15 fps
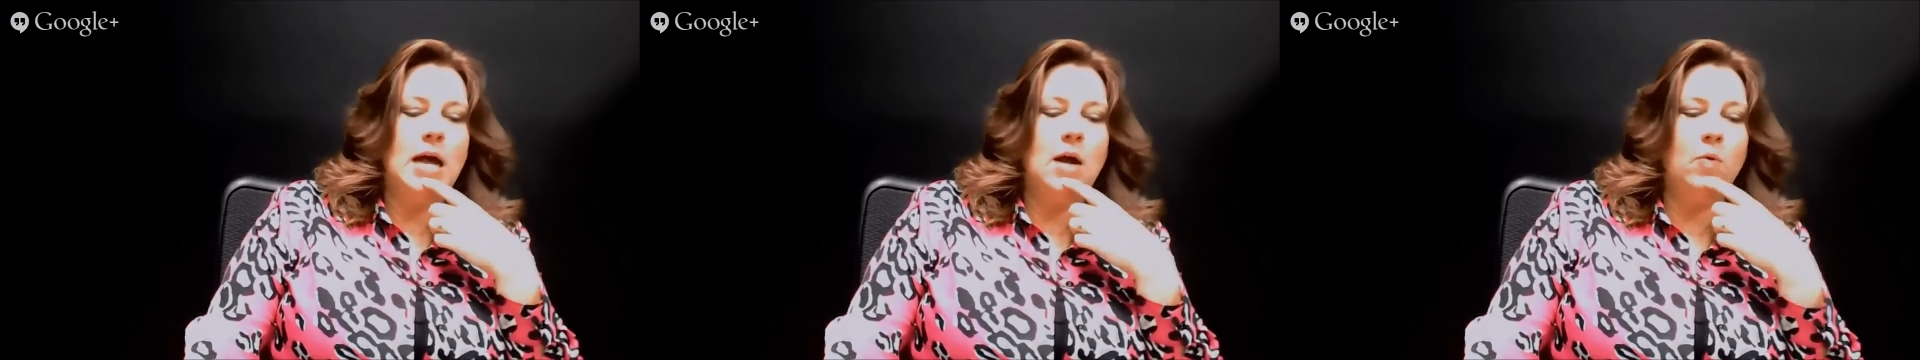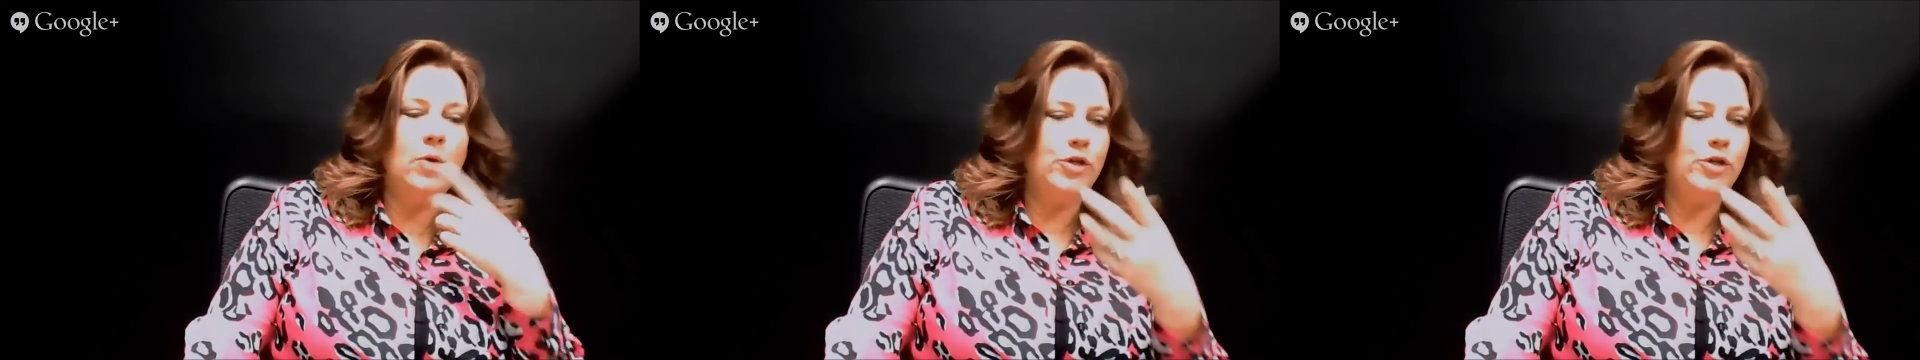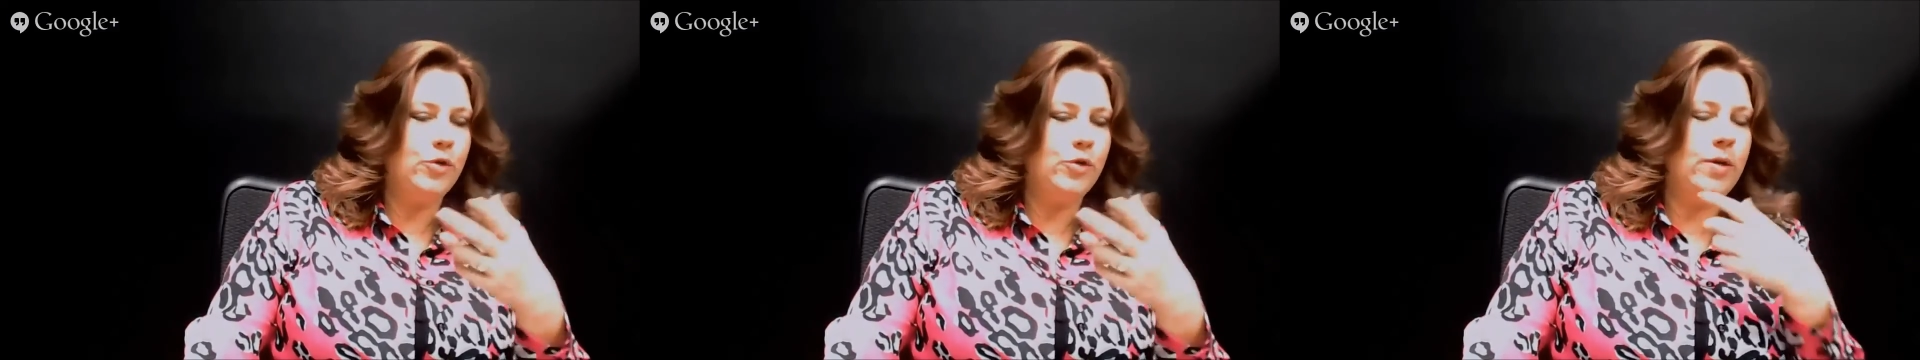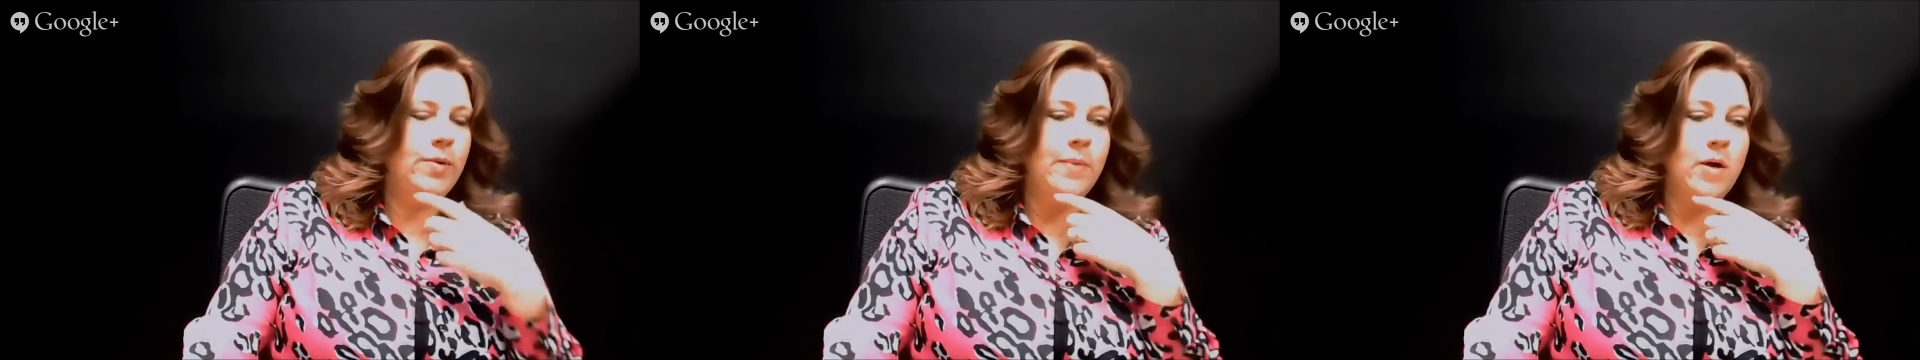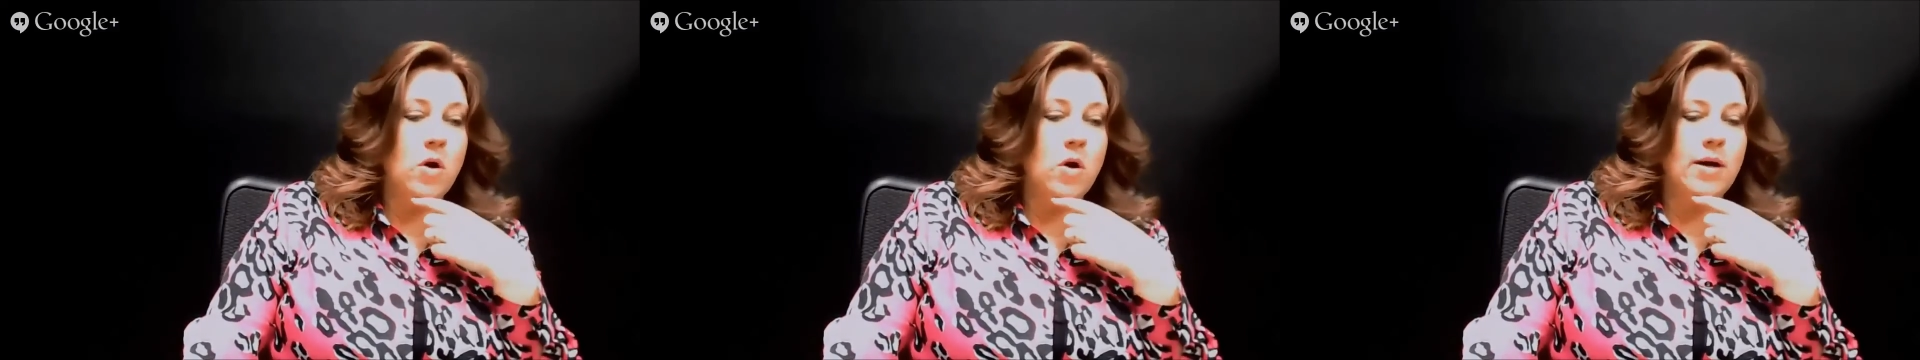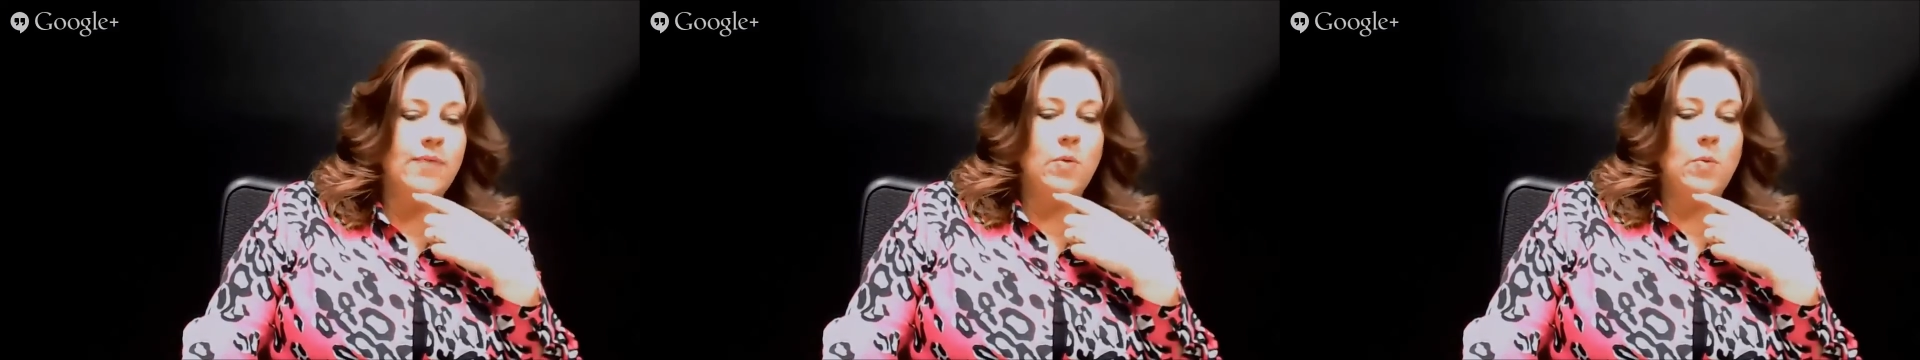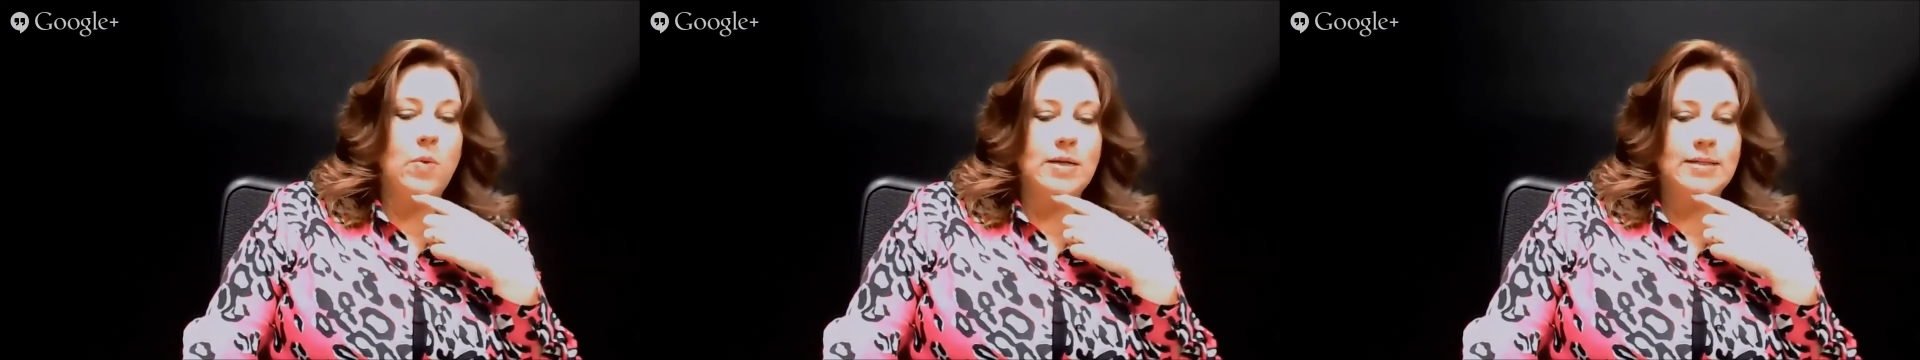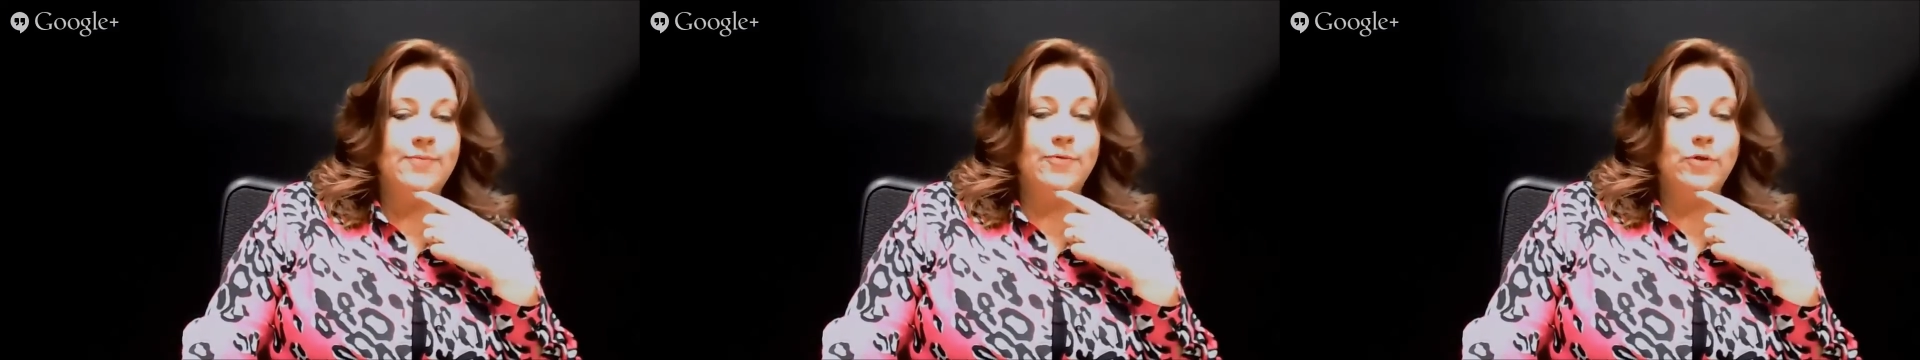Richard wouldn't be on if it
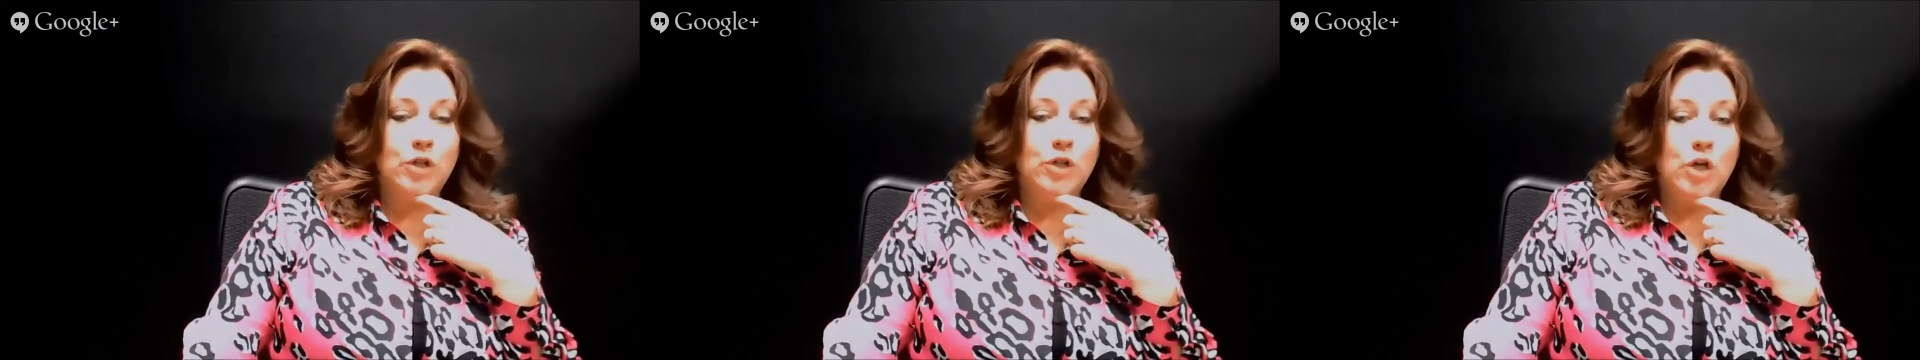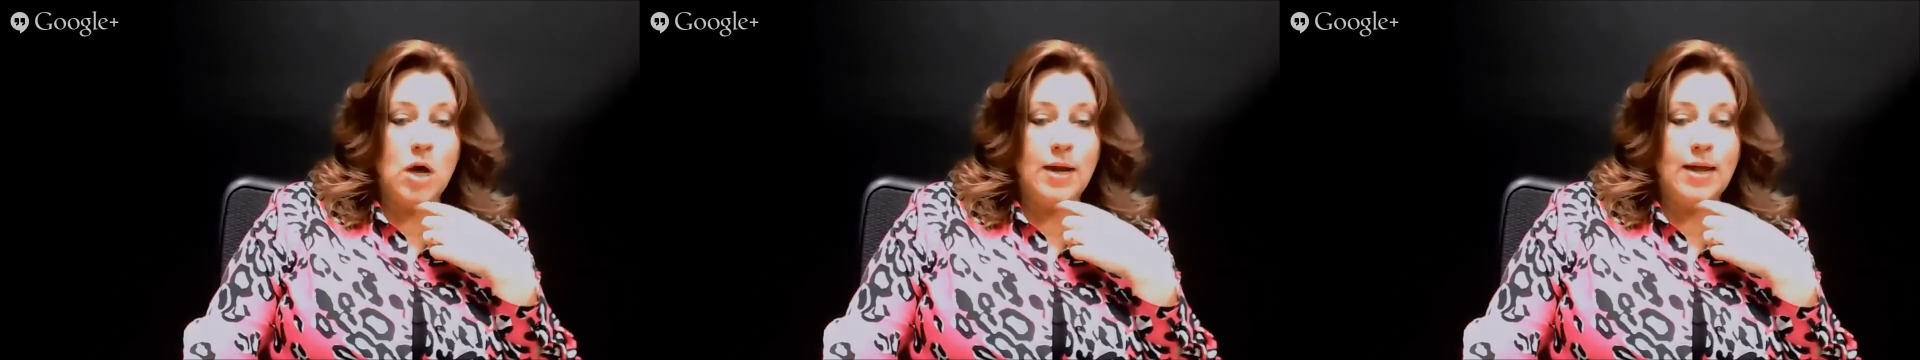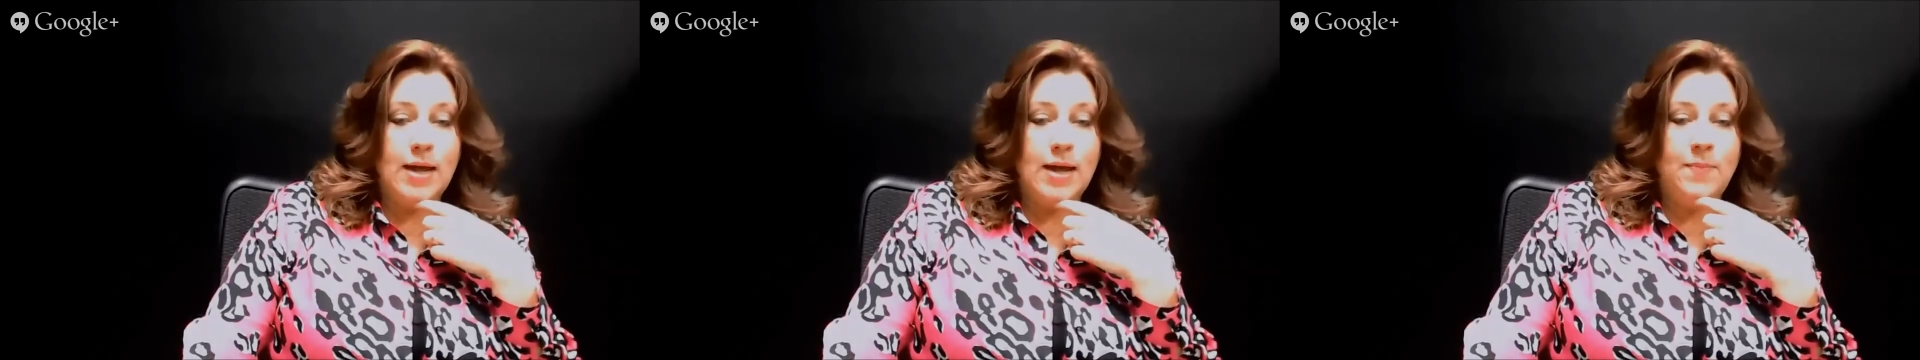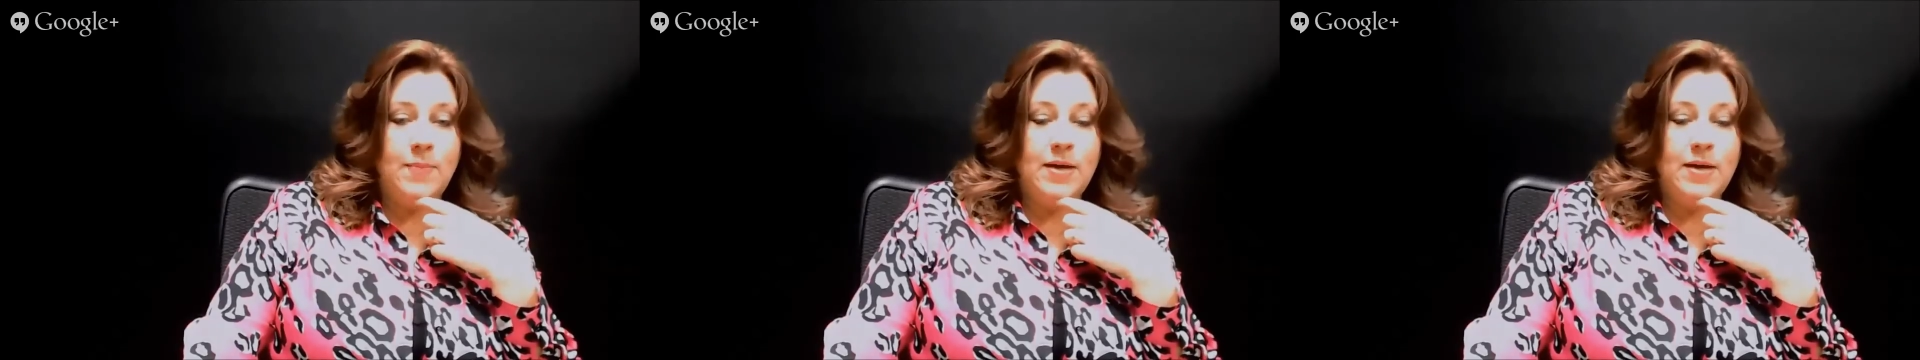wasn't for Donna,